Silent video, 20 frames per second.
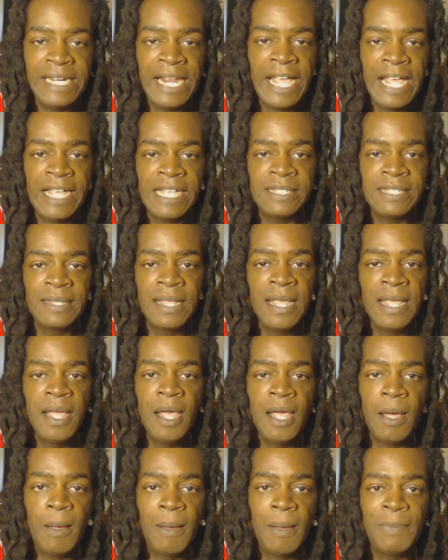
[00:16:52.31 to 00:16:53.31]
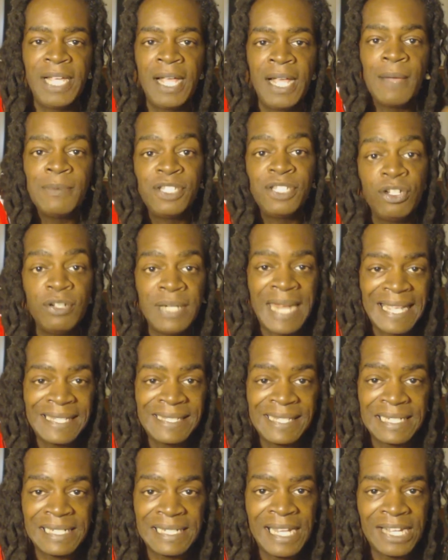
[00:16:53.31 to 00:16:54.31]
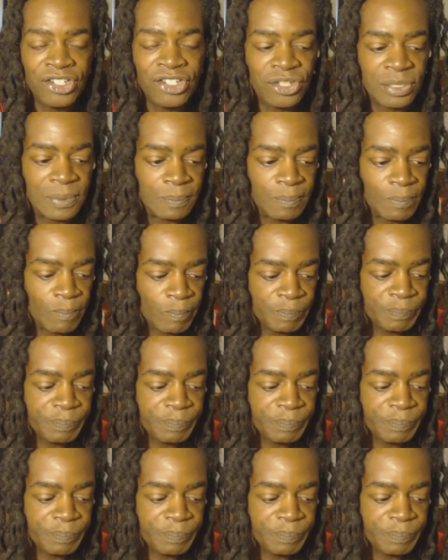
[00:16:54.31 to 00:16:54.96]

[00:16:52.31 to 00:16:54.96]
days, becomes their next addiction.